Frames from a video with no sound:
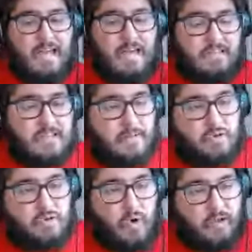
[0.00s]
He hit this
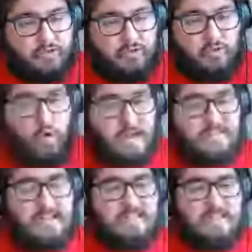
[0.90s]
number
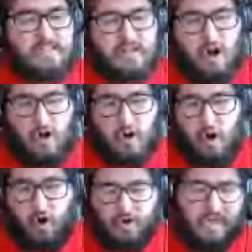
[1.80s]
twice last season.
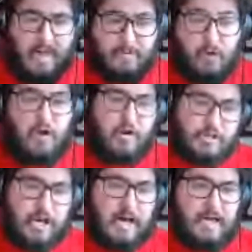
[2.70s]
He came 2 yards
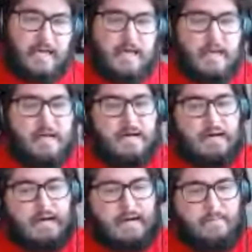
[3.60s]
shy
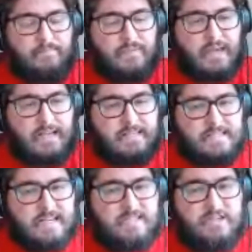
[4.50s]
in
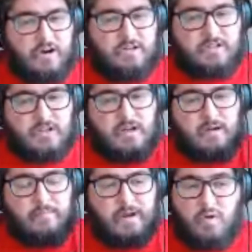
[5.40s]
6 starts,
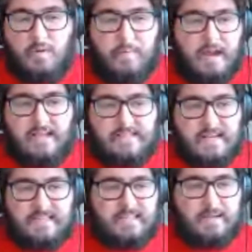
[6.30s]
but he only played against
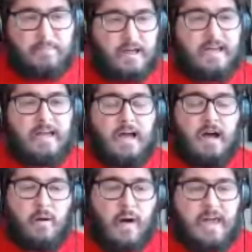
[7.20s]
SEC play.
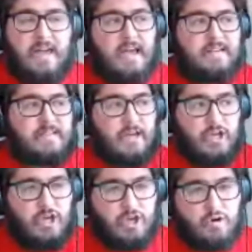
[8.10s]
Hawaii is a
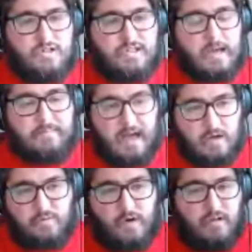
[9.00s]
huge step
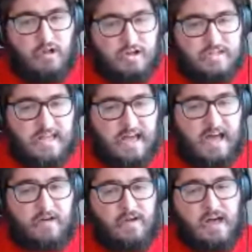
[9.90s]
down with all the losses they
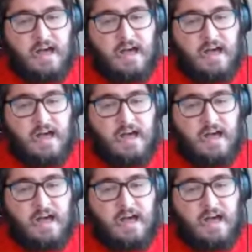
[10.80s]
have.